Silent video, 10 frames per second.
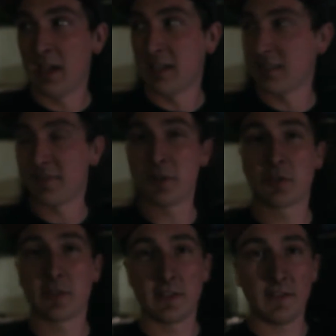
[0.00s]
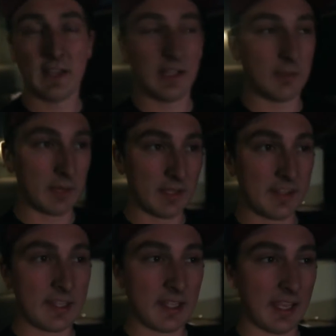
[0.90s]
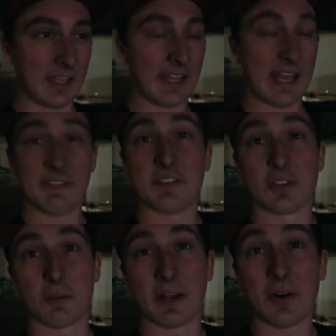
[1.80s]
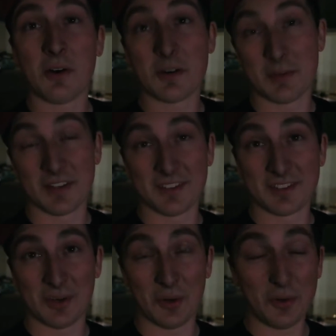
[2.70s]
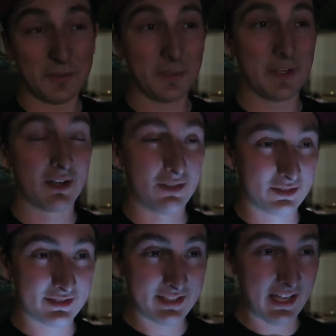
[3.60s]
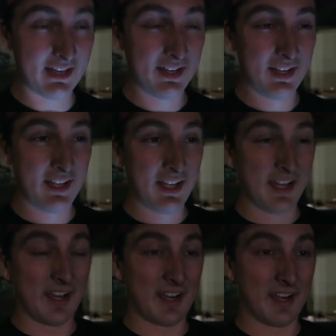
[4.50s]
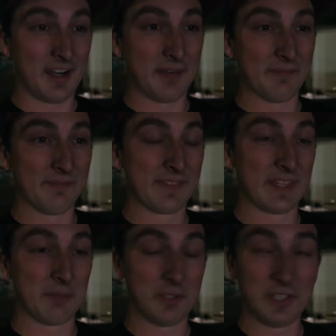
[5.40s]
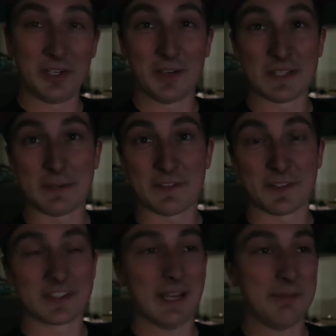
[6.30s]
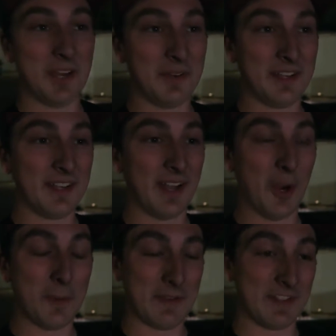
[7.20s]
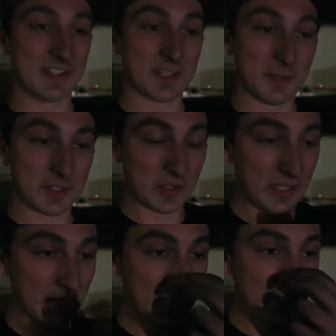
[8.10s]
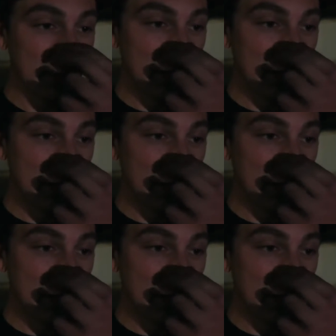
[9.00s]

It's the first drift event in a month and I haven't even driven my car in a month. So hopefully we are all set. Um, really nervous, my first time towing. I hope everything's good with the trailer.